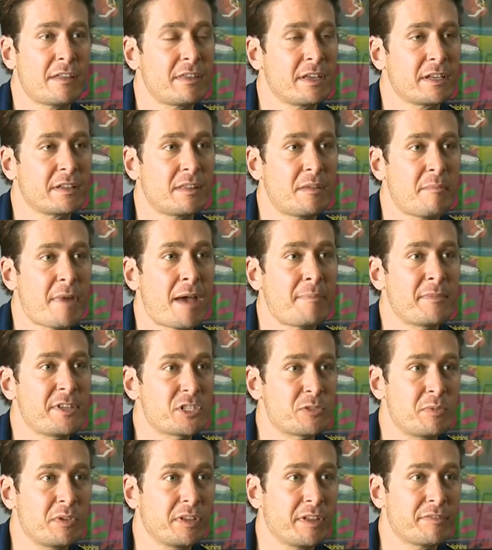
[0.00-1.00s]
I think the map
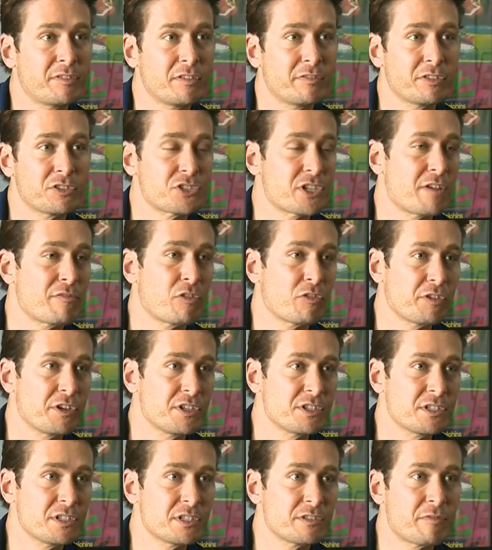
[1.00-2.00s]
needs to be lifted for several
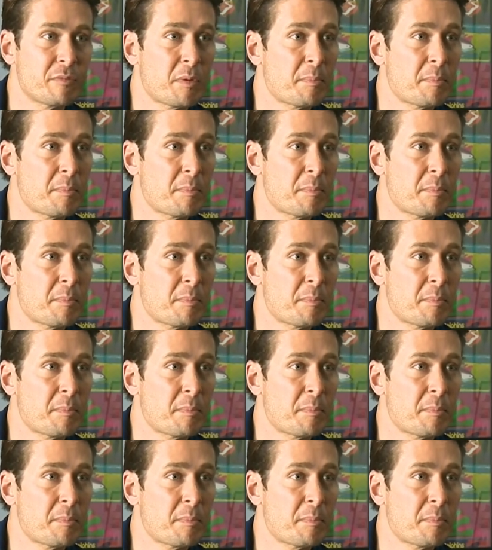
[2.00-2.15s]
reasons.